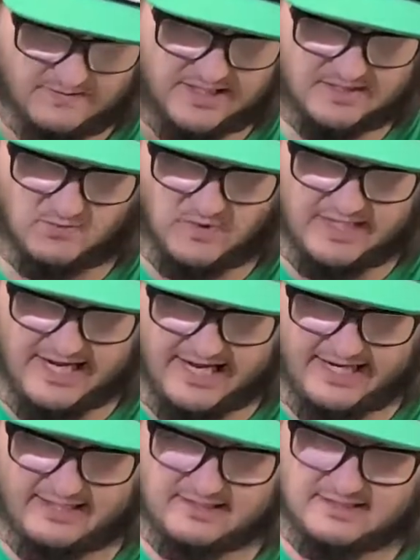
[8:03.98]
this one
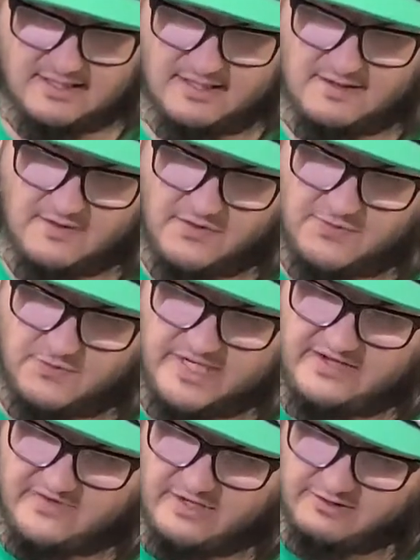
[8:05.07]
has
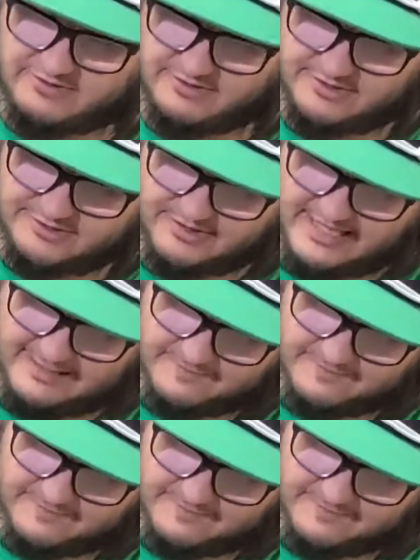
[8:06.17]
3 Velcro straps